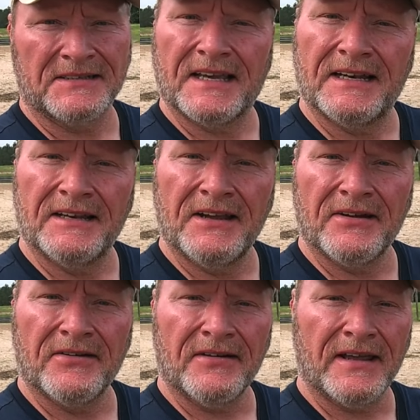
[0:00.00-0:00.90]
let's get in
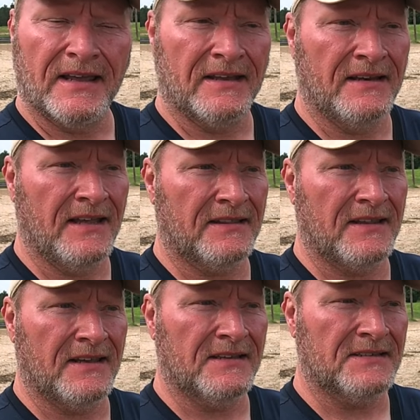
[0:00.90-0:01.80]
here and
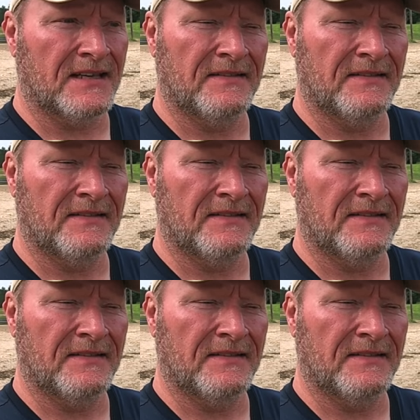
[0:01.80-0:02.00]
hit this,